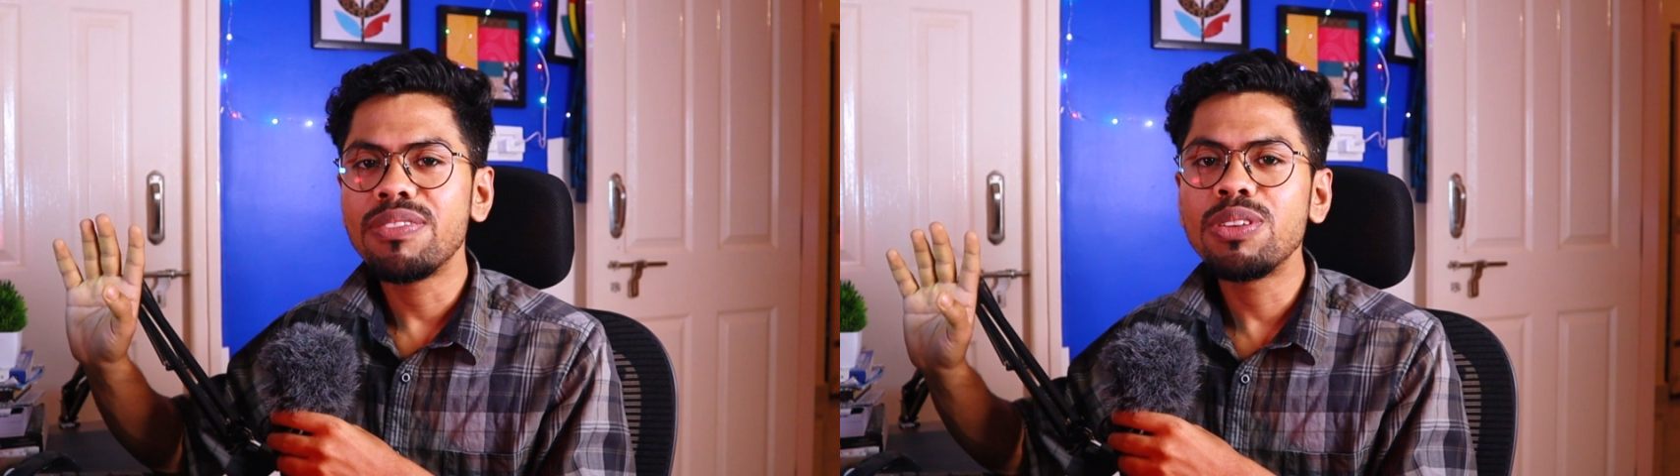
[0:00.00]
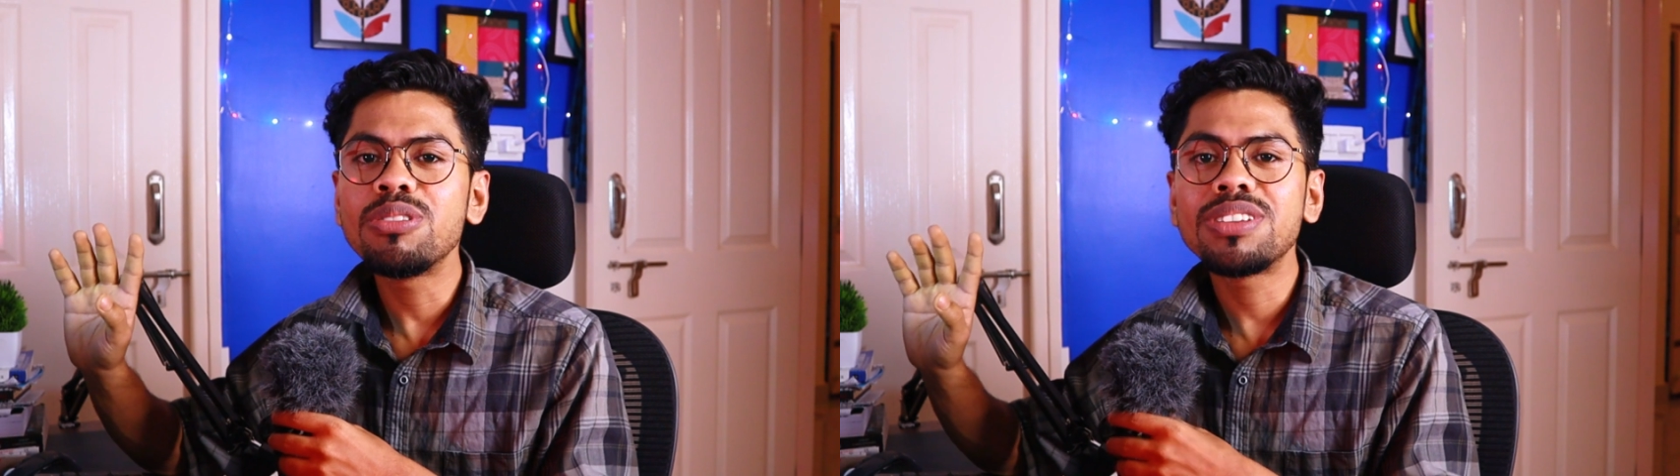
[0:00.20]

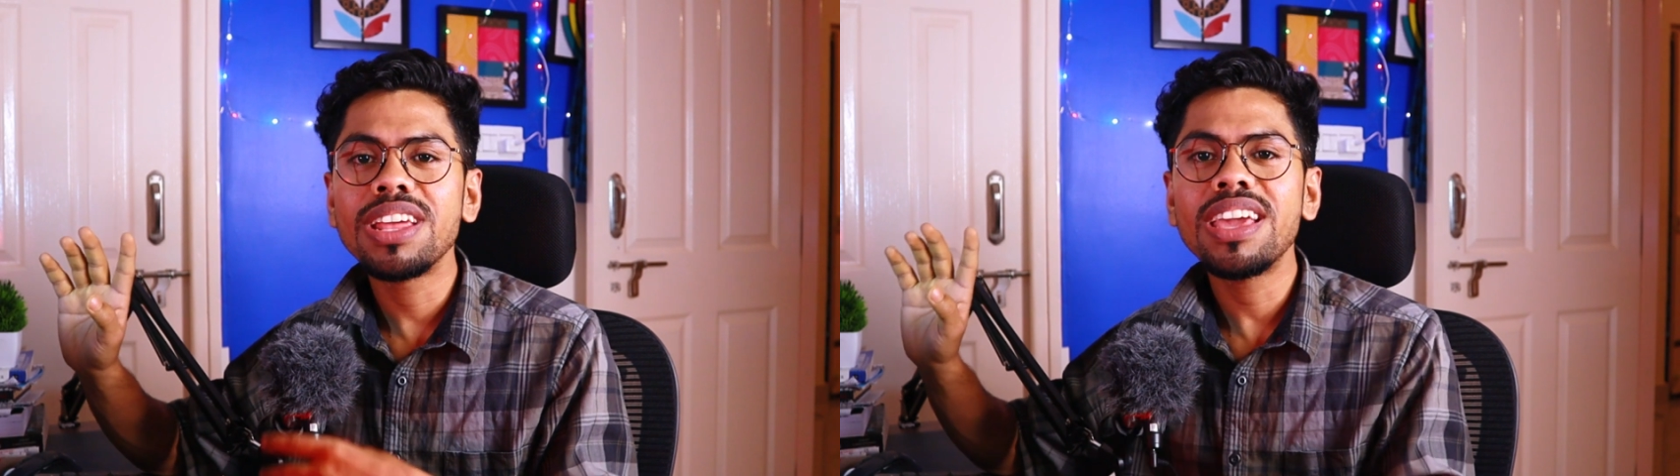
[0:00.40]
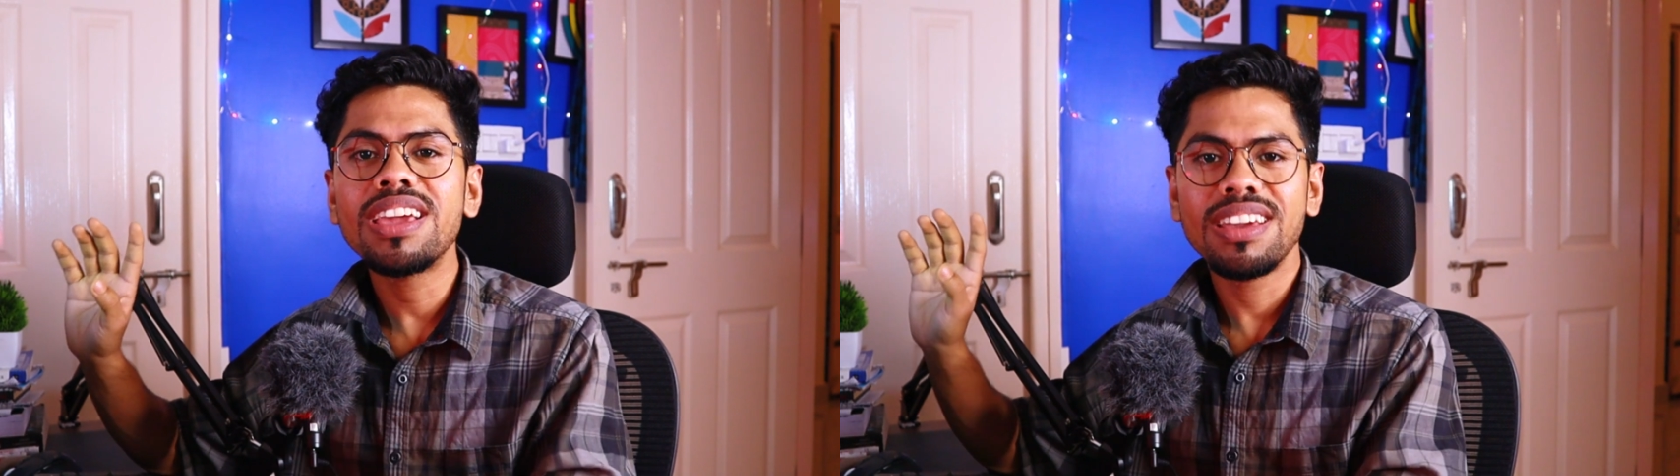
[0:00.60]
if you
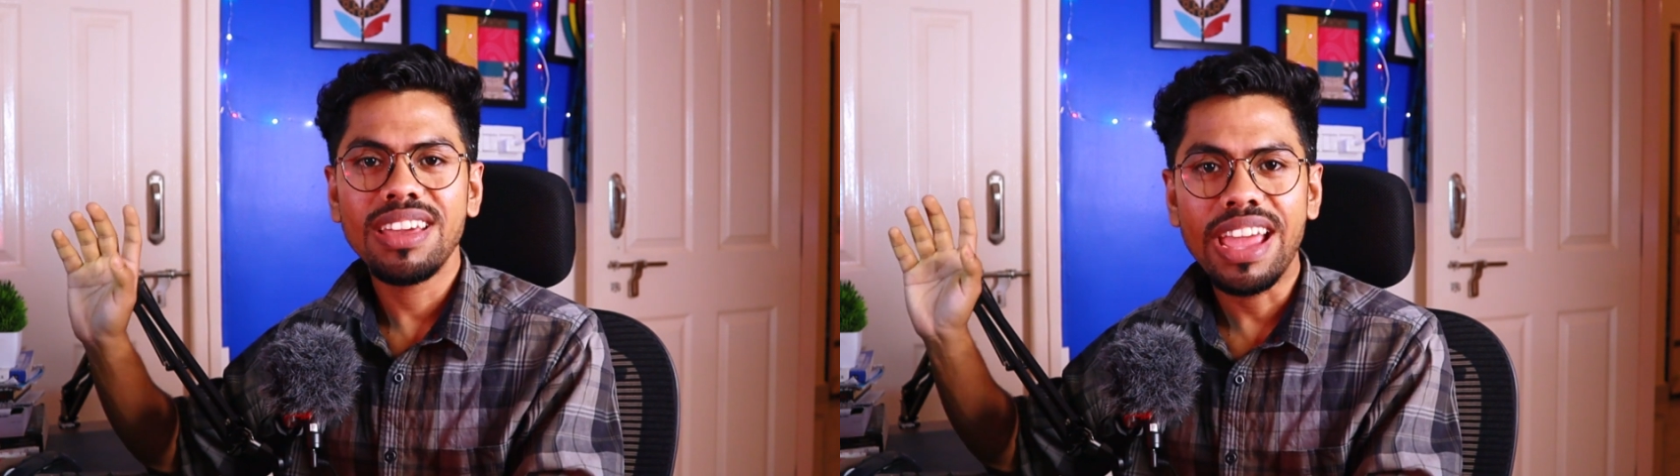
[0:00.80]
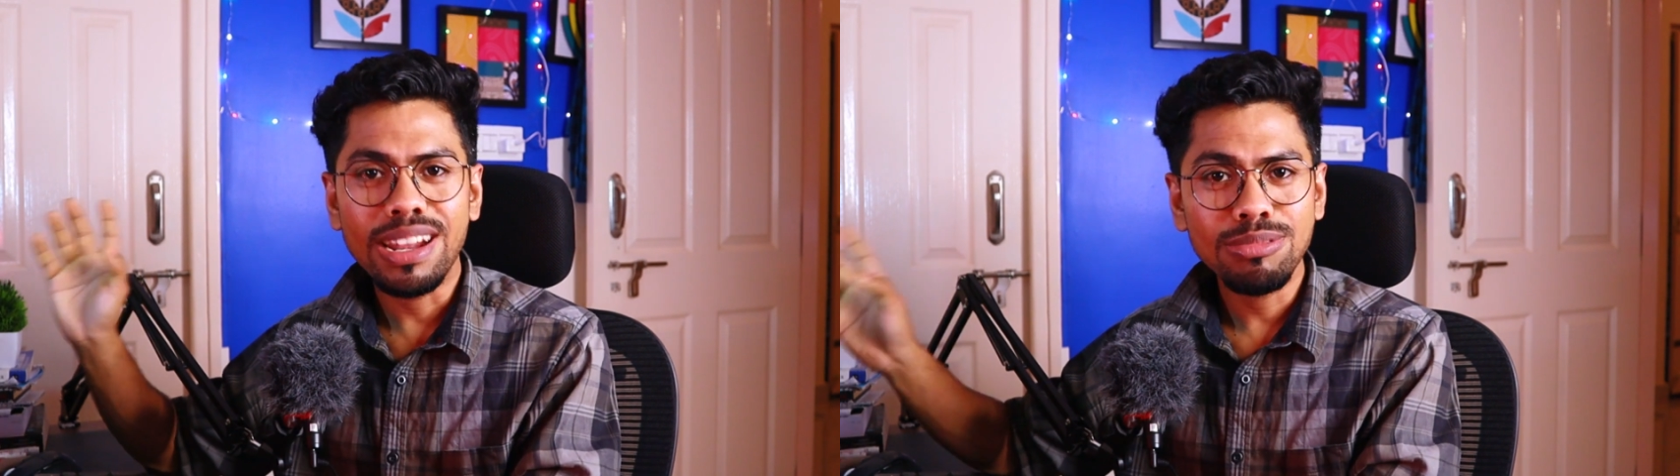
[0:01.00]
take
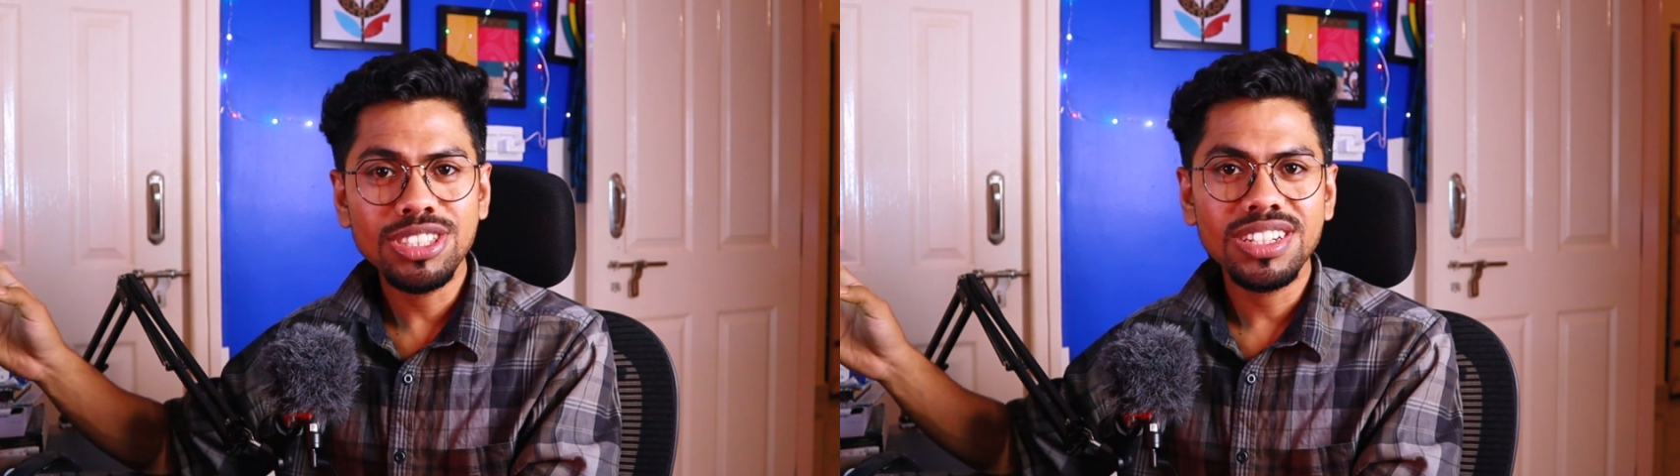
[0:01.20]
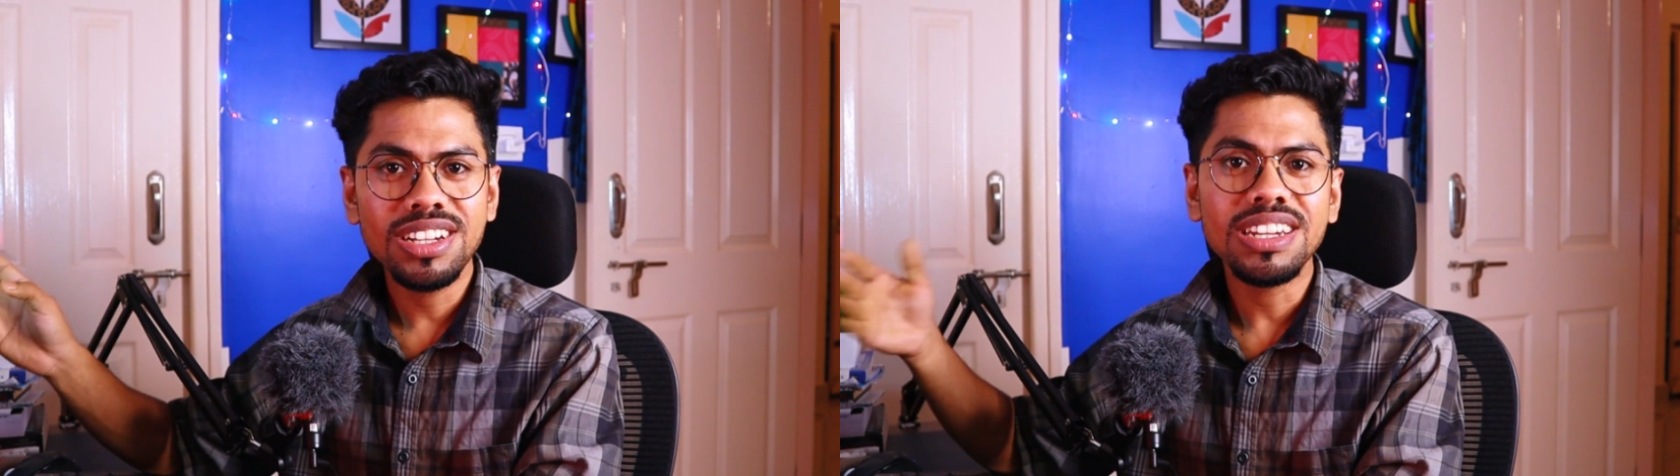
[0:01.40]

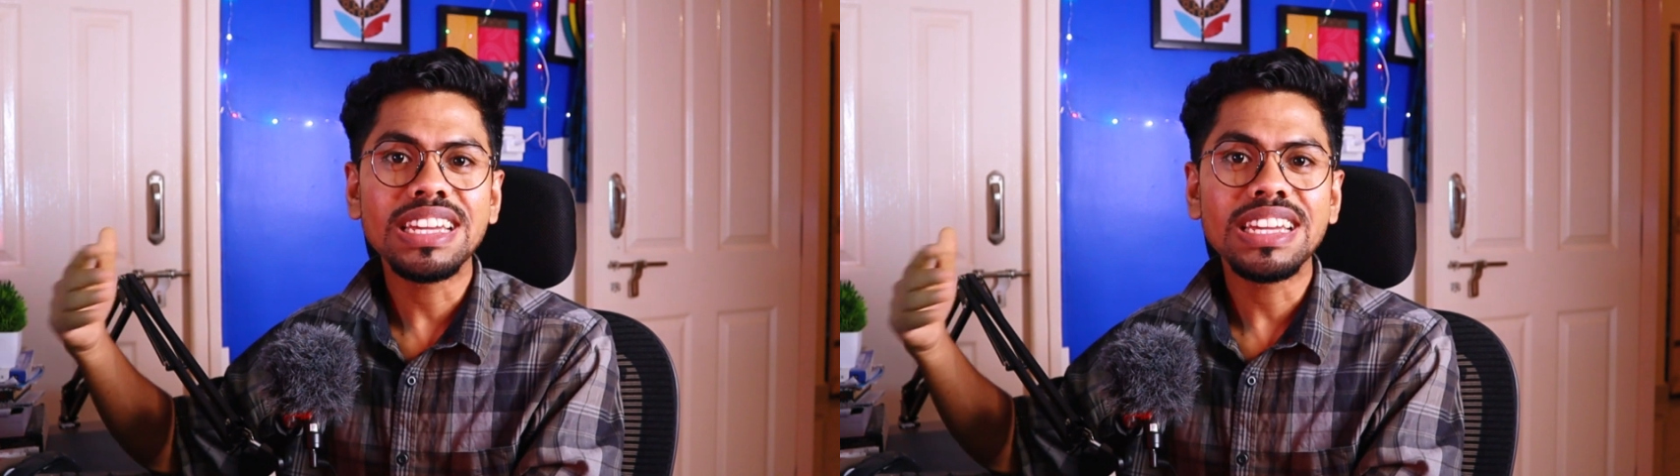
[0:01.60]
admission